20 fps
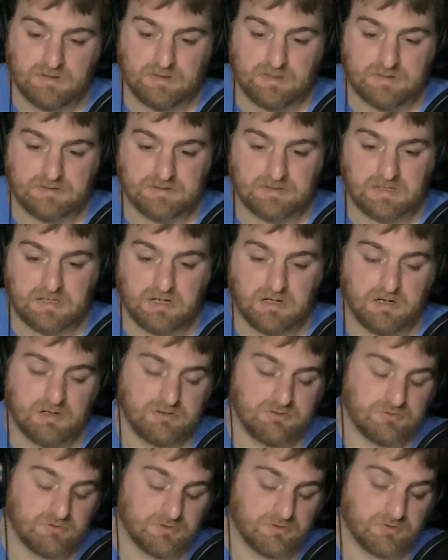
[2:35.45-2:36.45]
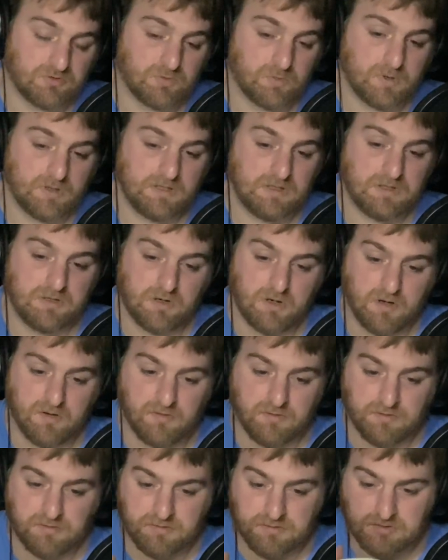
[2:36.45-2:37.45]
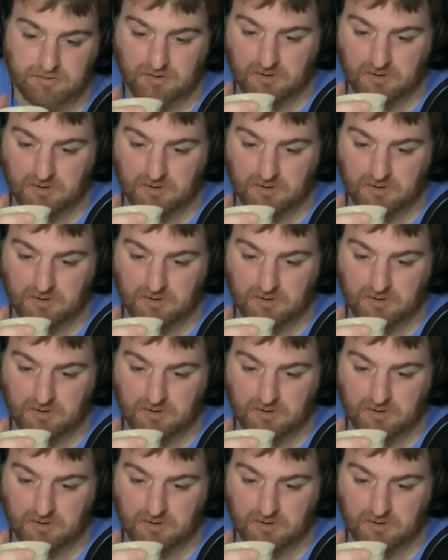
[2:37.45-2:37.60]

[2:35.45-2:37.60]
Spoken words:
as like $120.